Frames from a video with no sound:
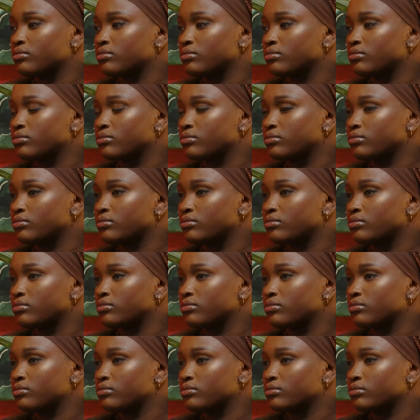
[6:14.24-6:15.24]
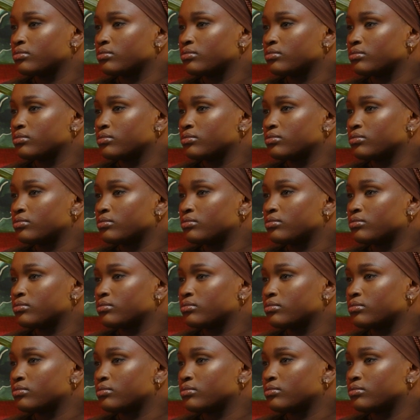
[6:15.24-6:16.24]

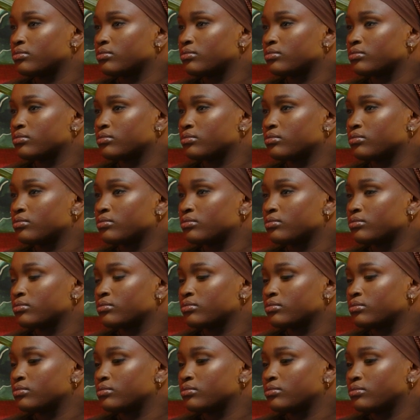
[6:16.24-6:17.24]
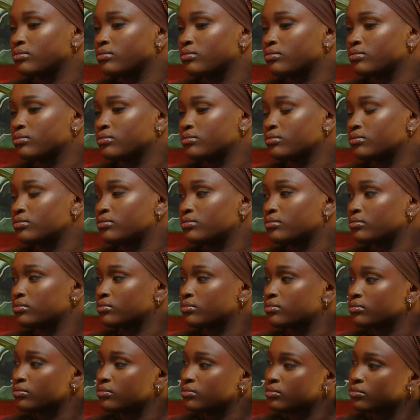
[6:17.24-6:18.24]

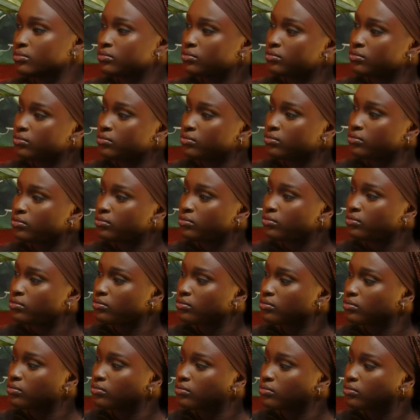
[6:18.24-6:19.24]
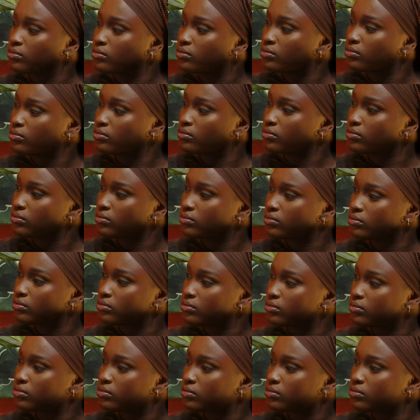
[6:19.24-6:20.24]

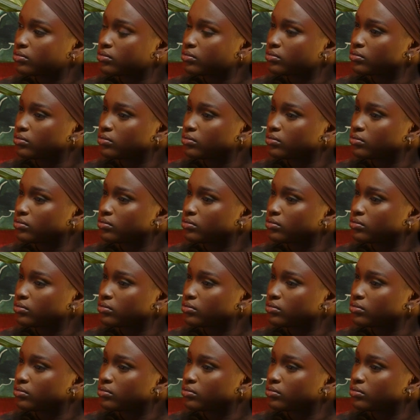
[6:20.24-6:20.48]
The person shown says nothing.